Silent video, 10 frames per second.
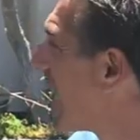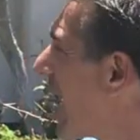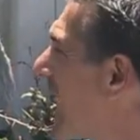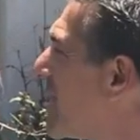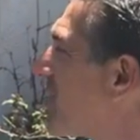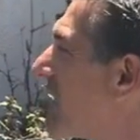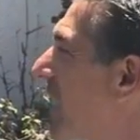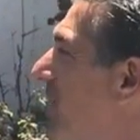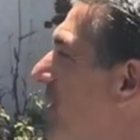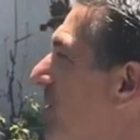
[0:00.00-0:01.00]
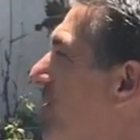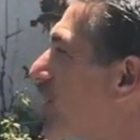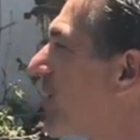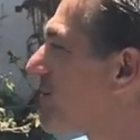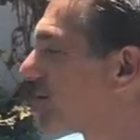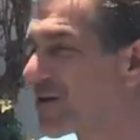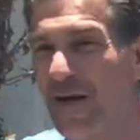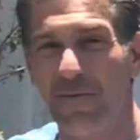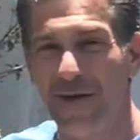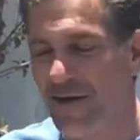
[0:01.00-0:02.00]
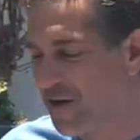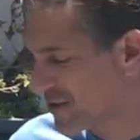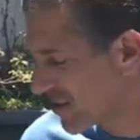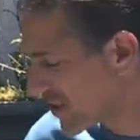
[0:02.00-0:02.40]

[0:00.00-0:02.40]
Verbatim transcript: And if you come in a little closer, I want you to also